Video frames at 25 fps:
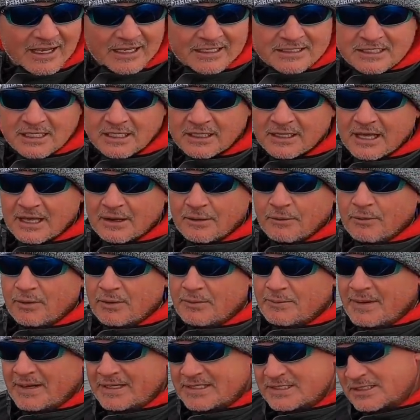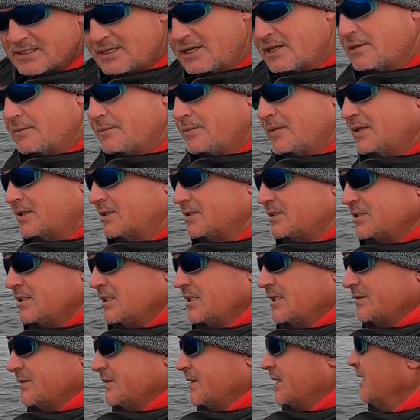until that wind makes another big
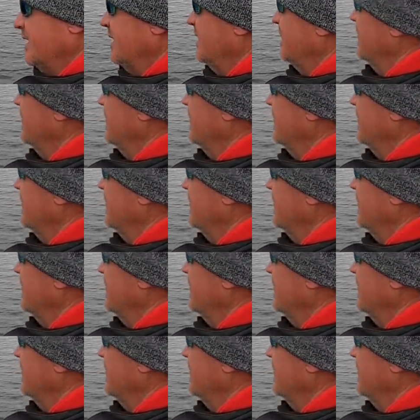shift.